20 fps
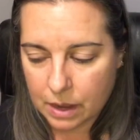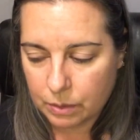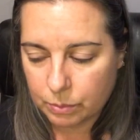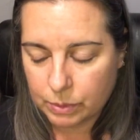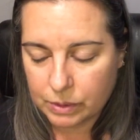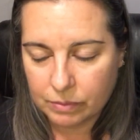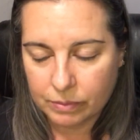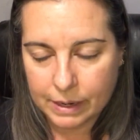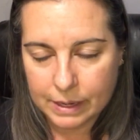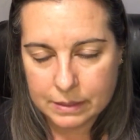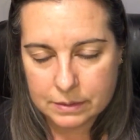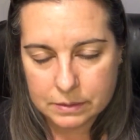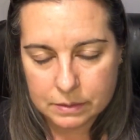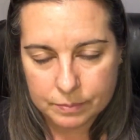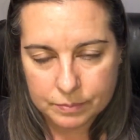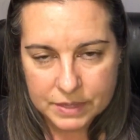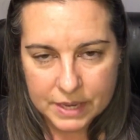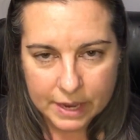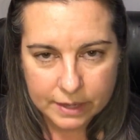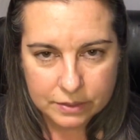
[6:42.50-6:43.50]
we ran some
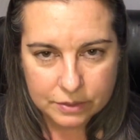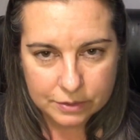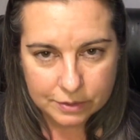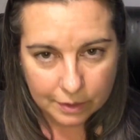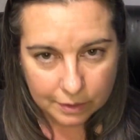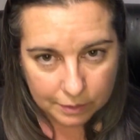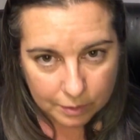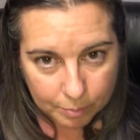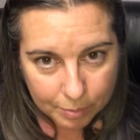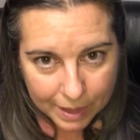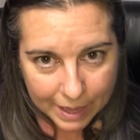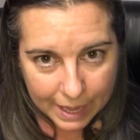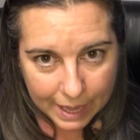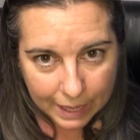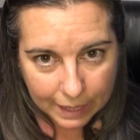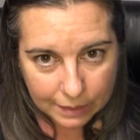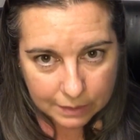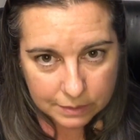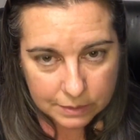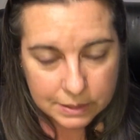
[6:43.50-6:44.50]
tests on the
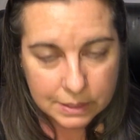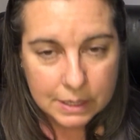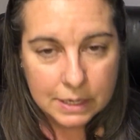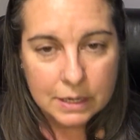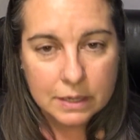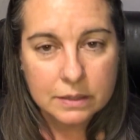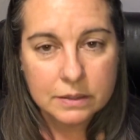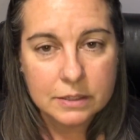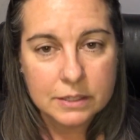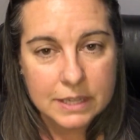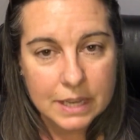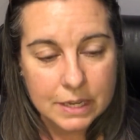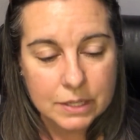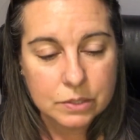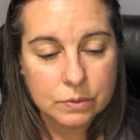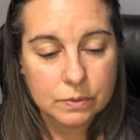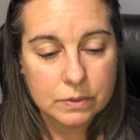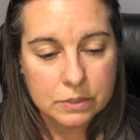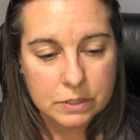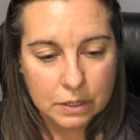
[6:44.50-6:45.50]
pigs. The
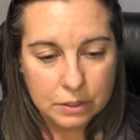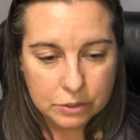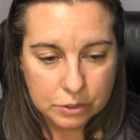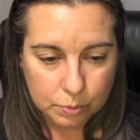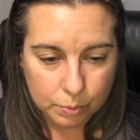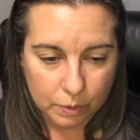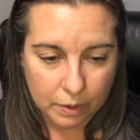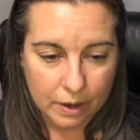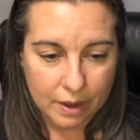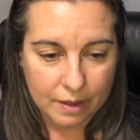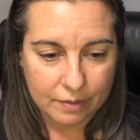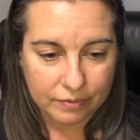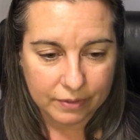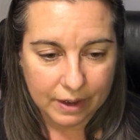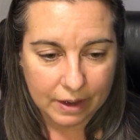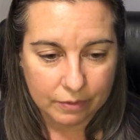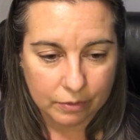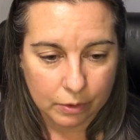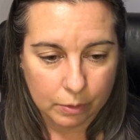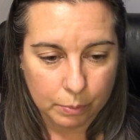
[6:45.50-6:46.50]
test results were not
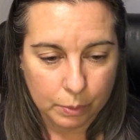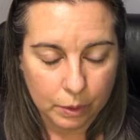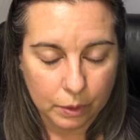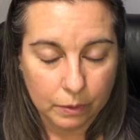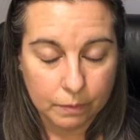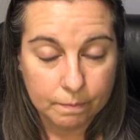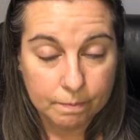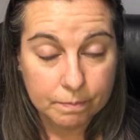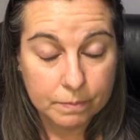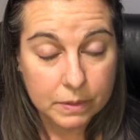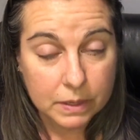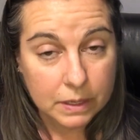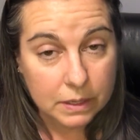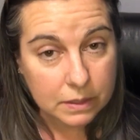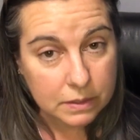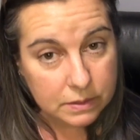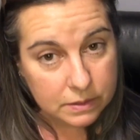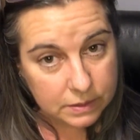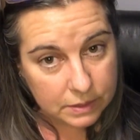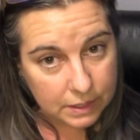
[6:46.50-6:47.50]
favorable.
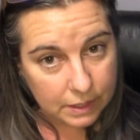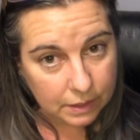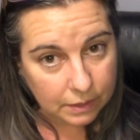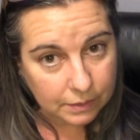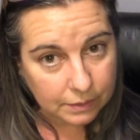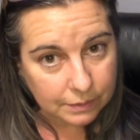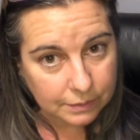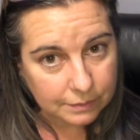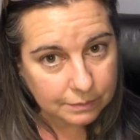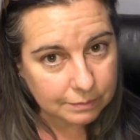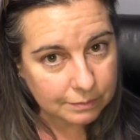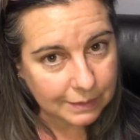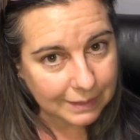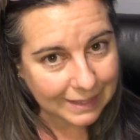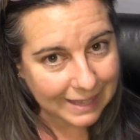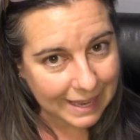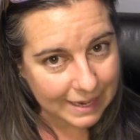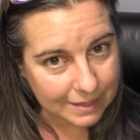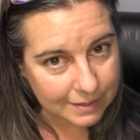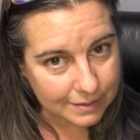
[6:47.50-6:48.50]
Still,
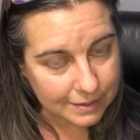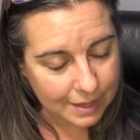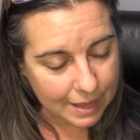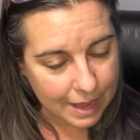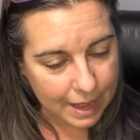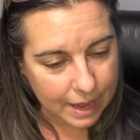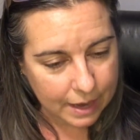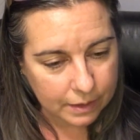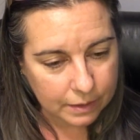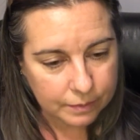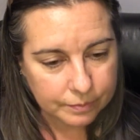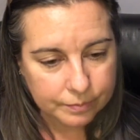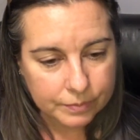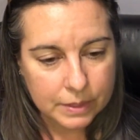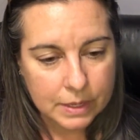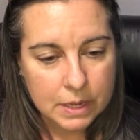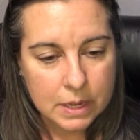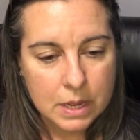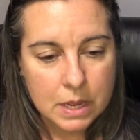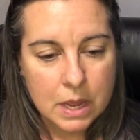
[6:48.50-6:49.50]
let it slide.
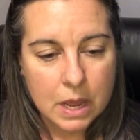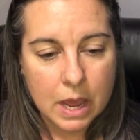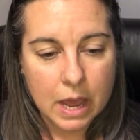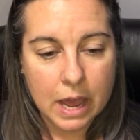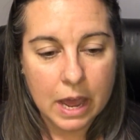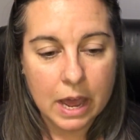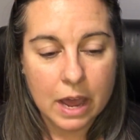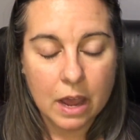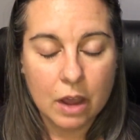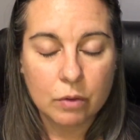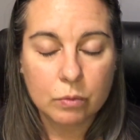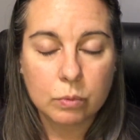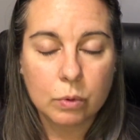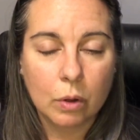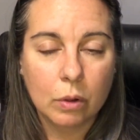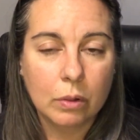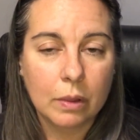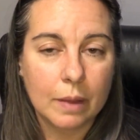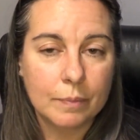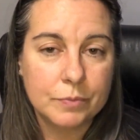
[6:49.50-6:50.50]

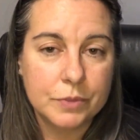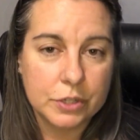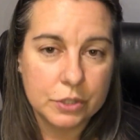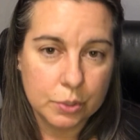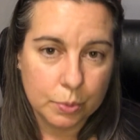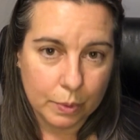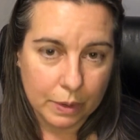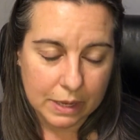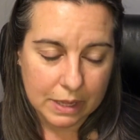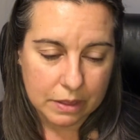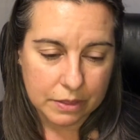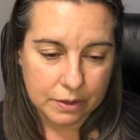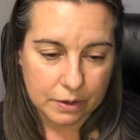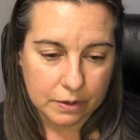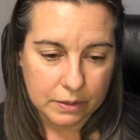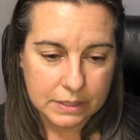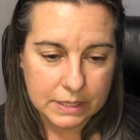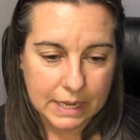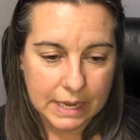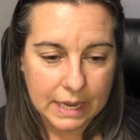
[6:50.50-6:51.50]
Roll up to
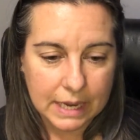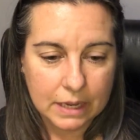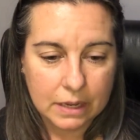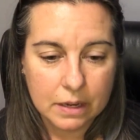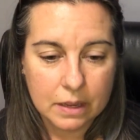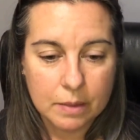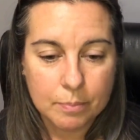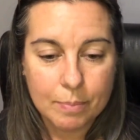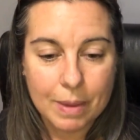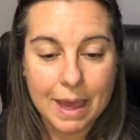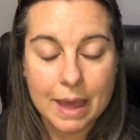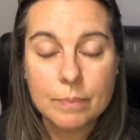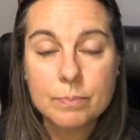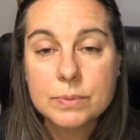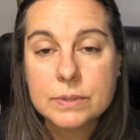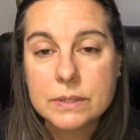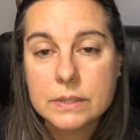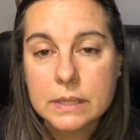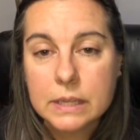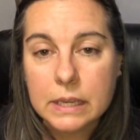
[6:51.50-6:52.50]
2013,
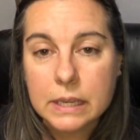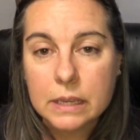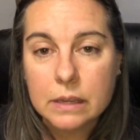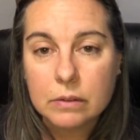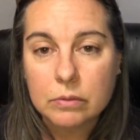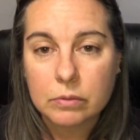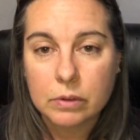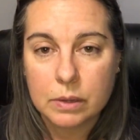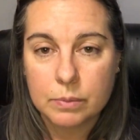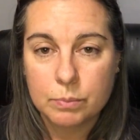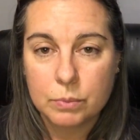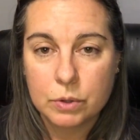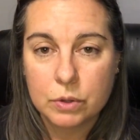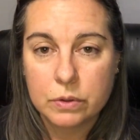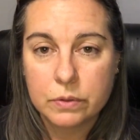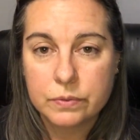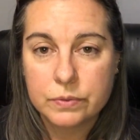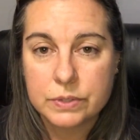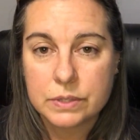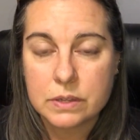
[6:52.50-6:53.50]
Pepsi
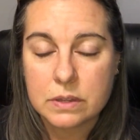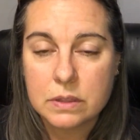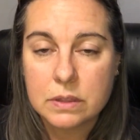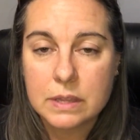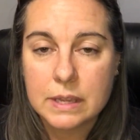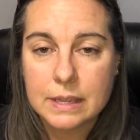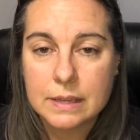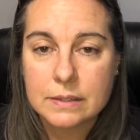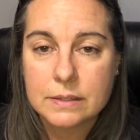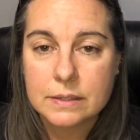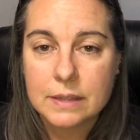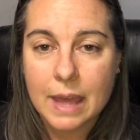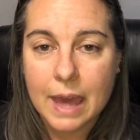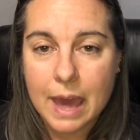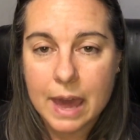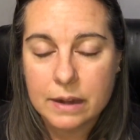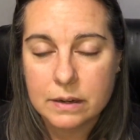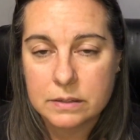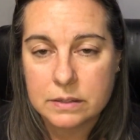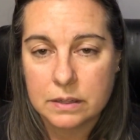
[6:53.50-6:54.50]
removes this
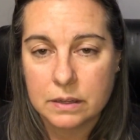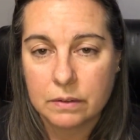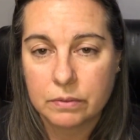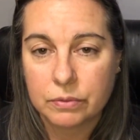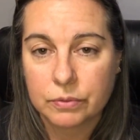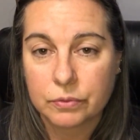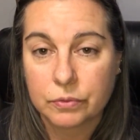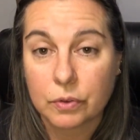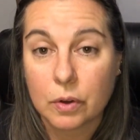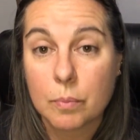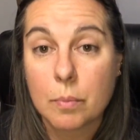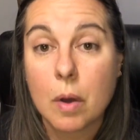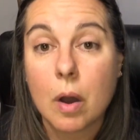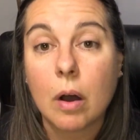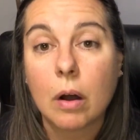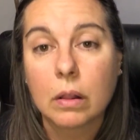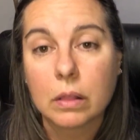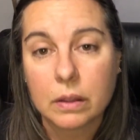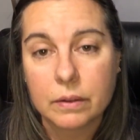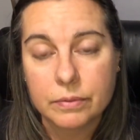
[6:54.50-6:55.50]
additive from
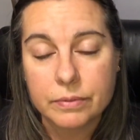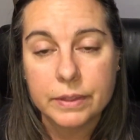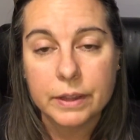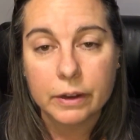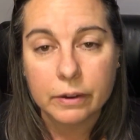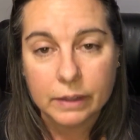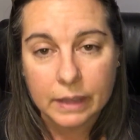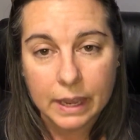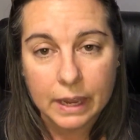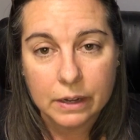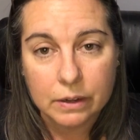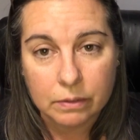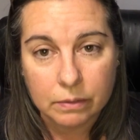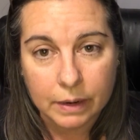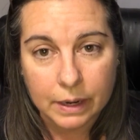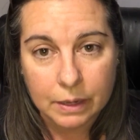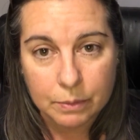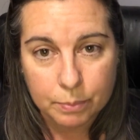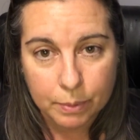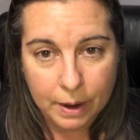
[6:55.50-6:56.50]
all of their
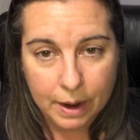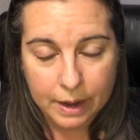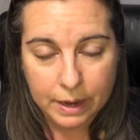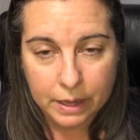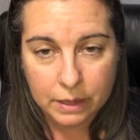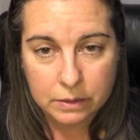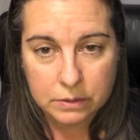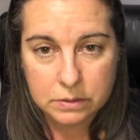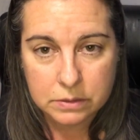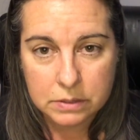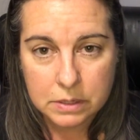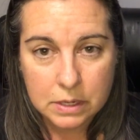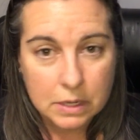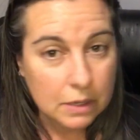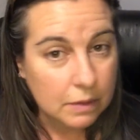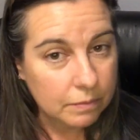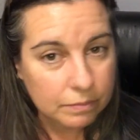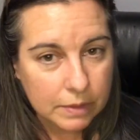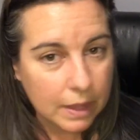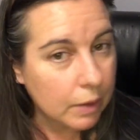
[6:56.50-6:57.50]
Gatorade products.
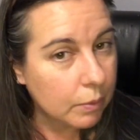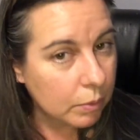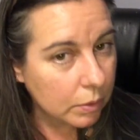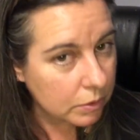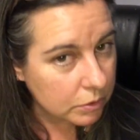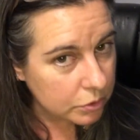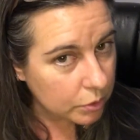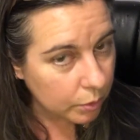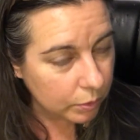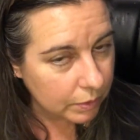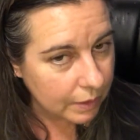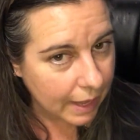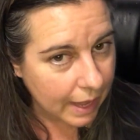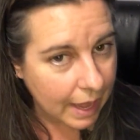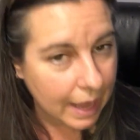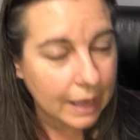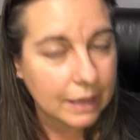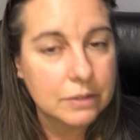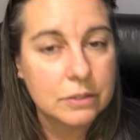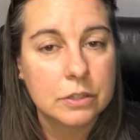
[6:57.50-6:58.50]
They weren't told they
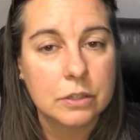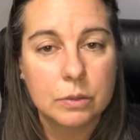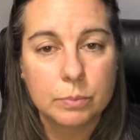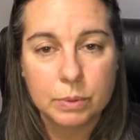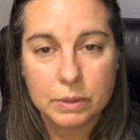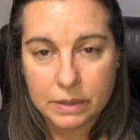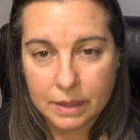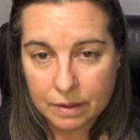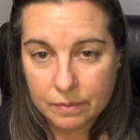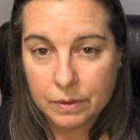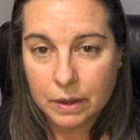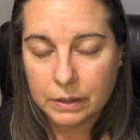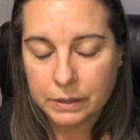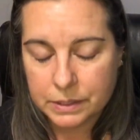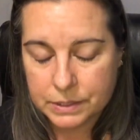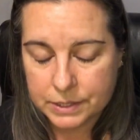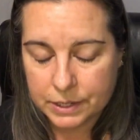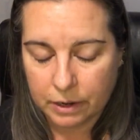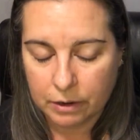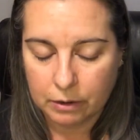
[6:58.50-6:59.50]
had to, but they
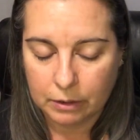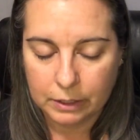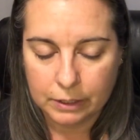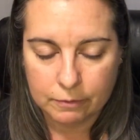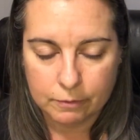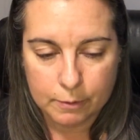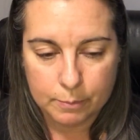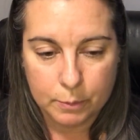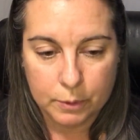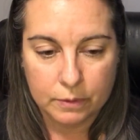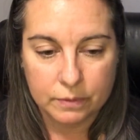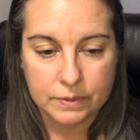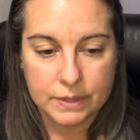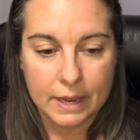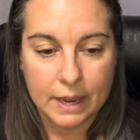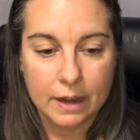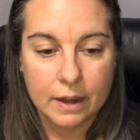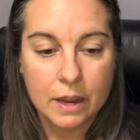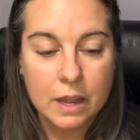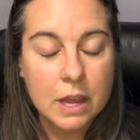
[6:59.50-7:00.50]
voluntarily removed
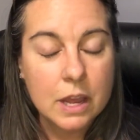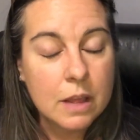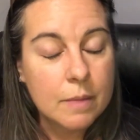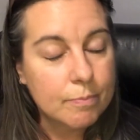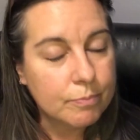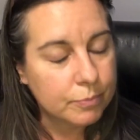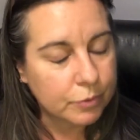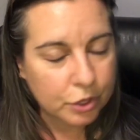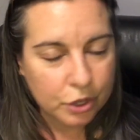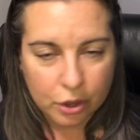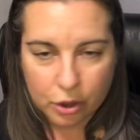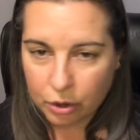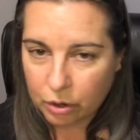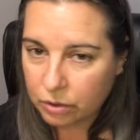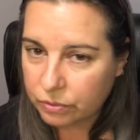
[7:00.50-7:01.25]
it. Coke